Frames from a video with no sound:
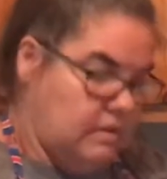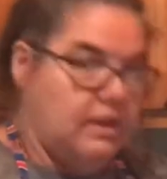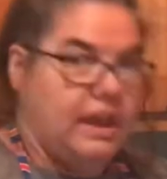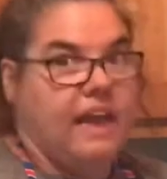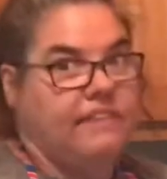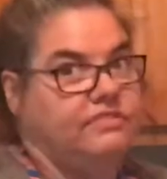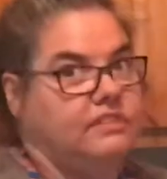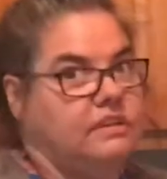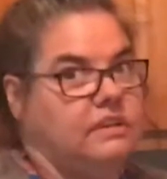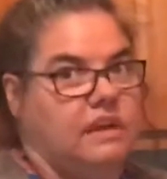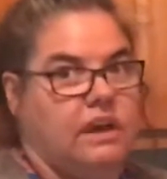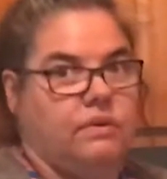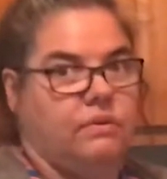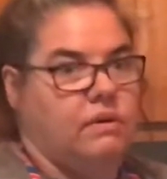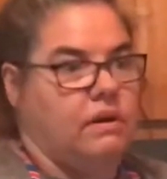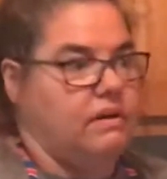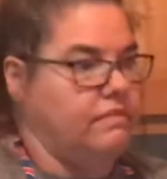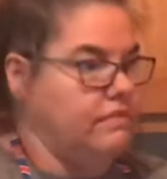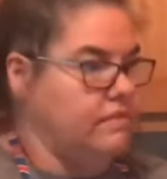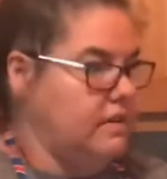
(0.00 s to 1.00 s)
You have to go
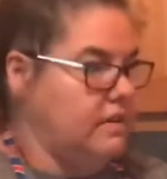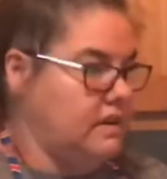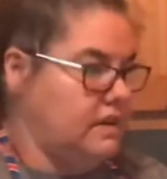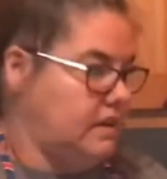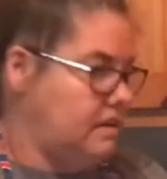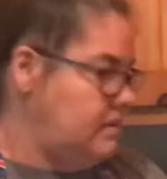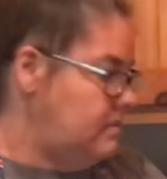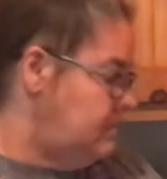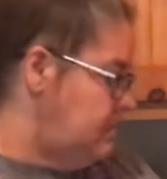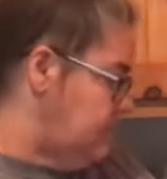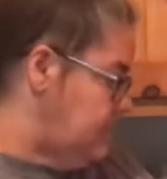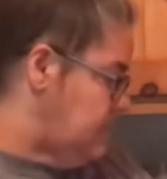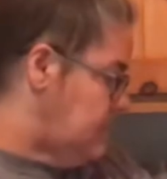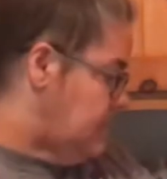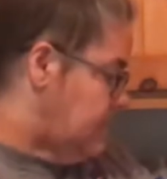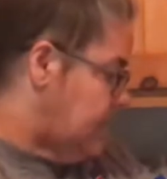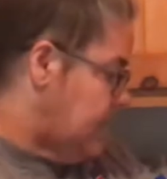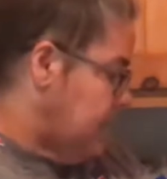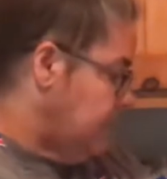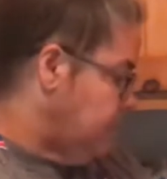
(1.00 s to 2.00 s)
over it,
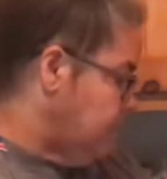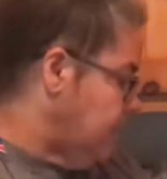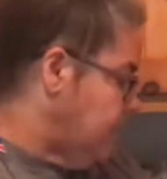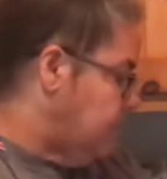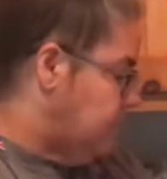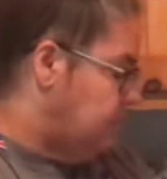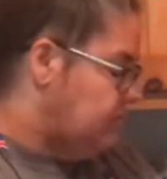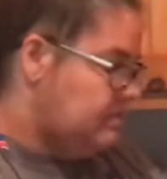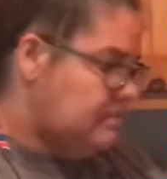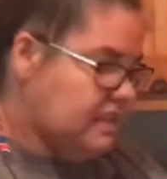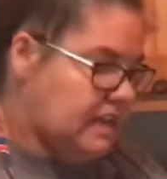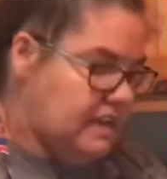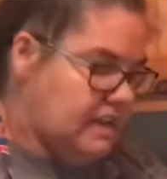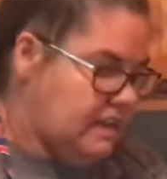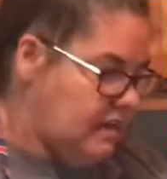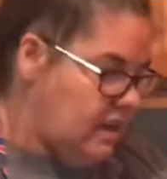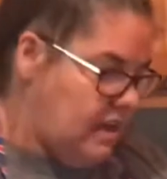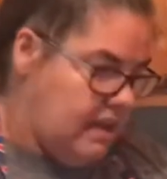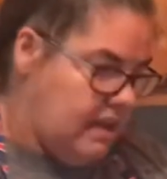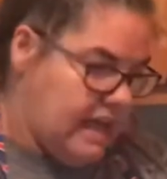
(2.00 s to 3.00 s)
and that's when you set
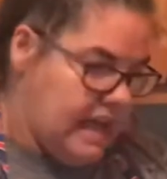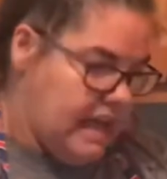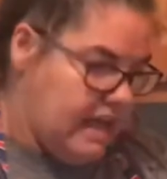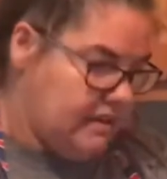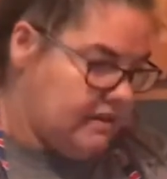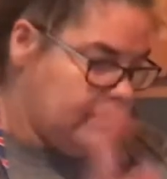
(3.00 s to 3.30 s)
it all out,